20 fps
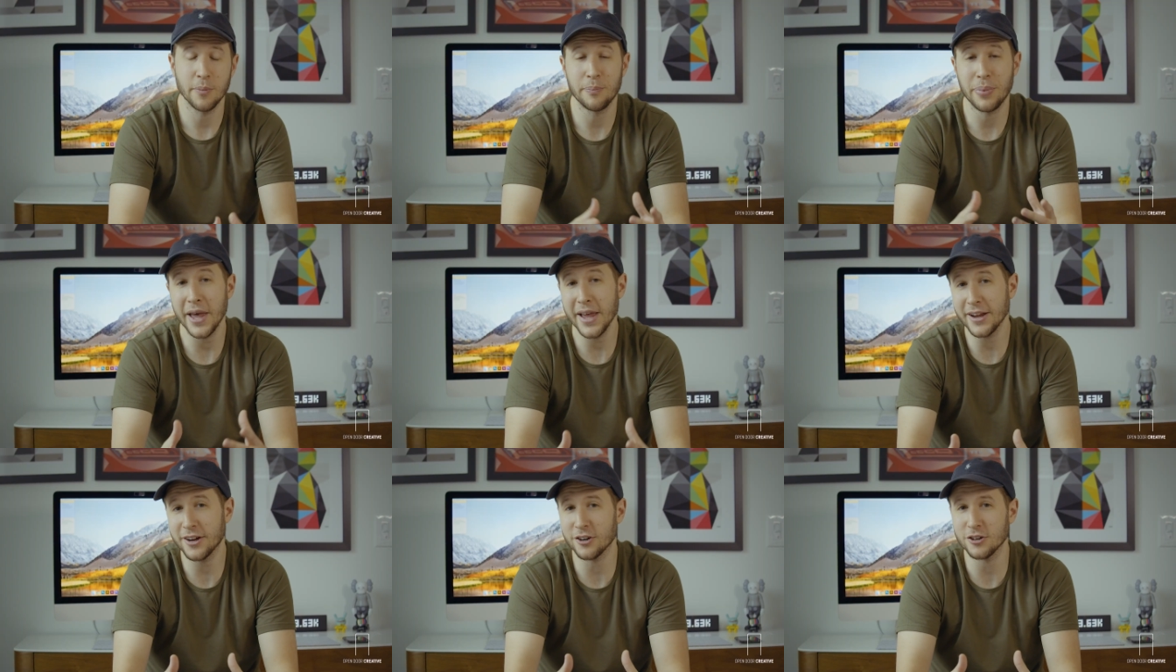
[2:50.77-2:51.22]
The
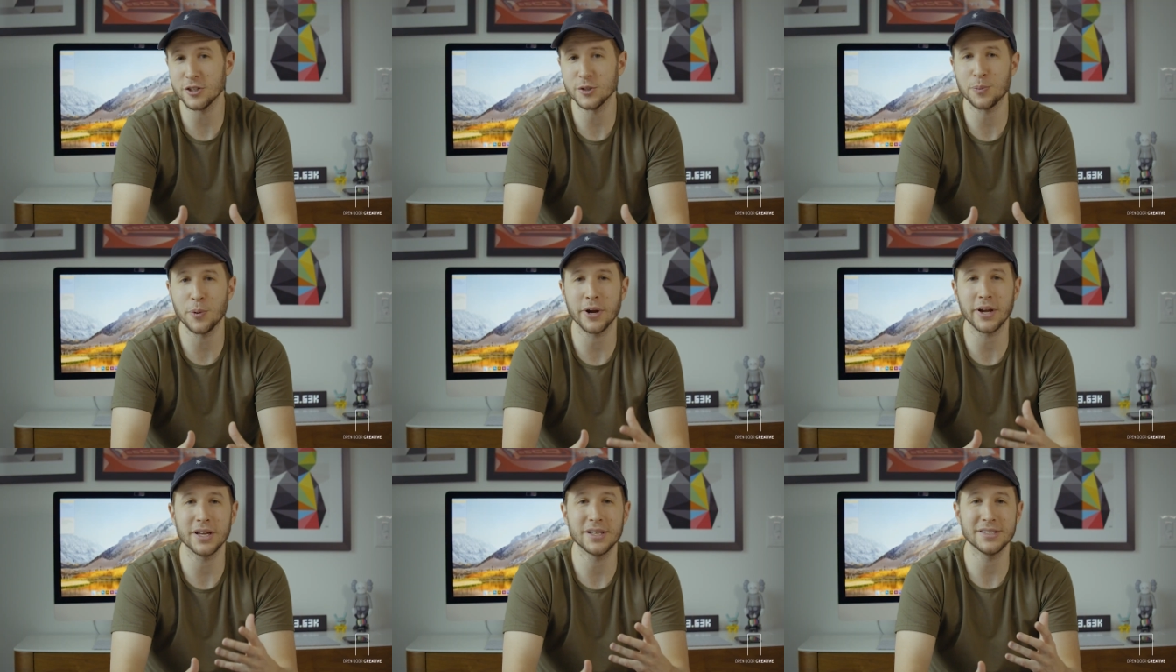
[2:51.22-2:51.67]
bakers
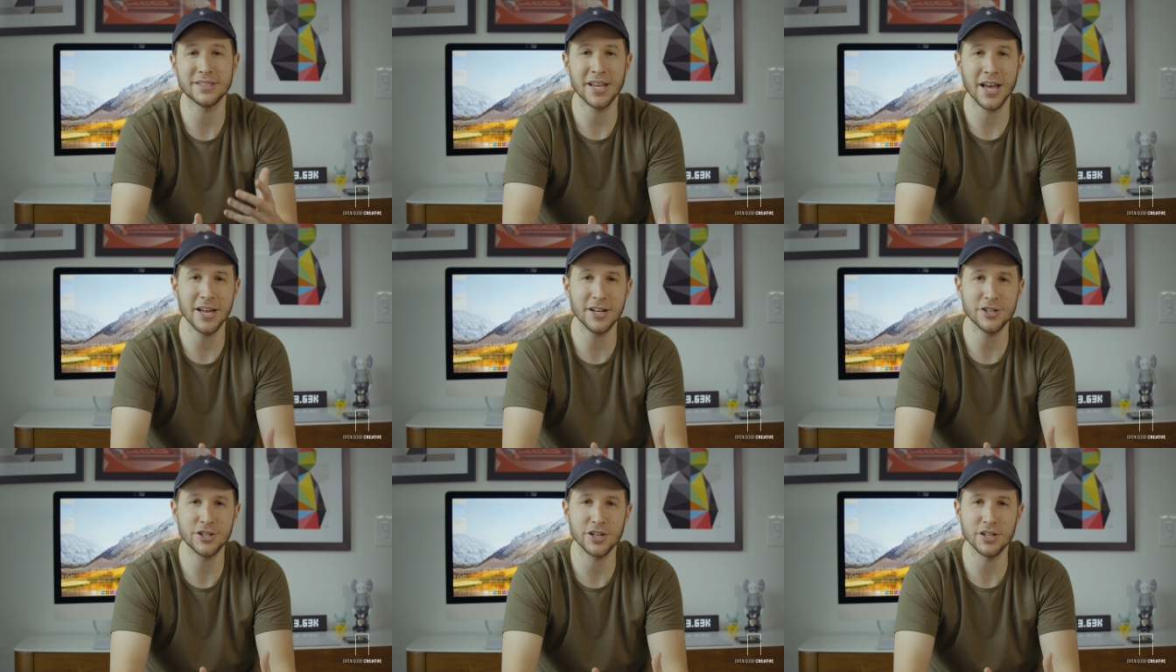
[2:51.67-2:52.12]
bring
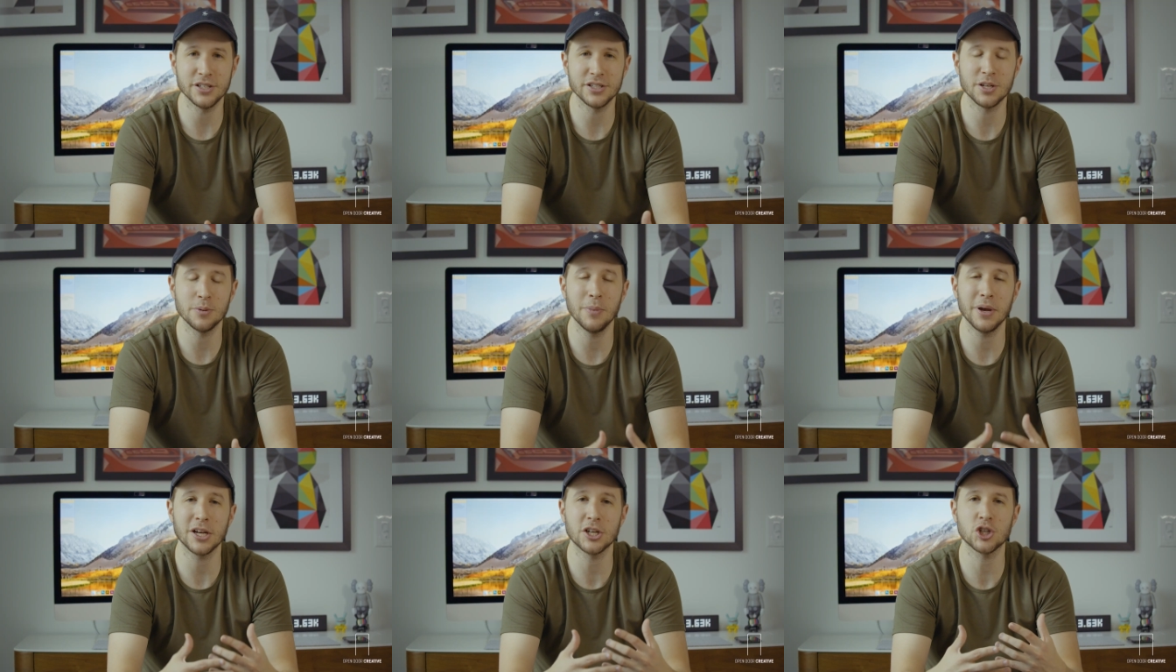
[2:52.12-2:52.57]
intention
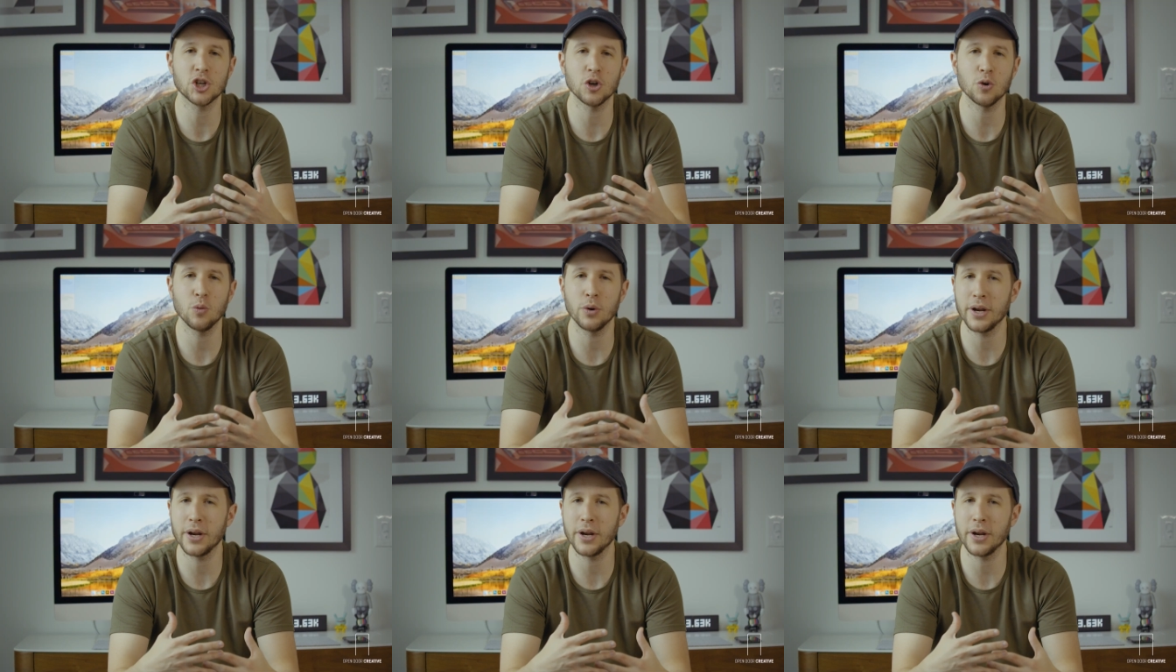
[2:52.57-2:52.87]
to make sure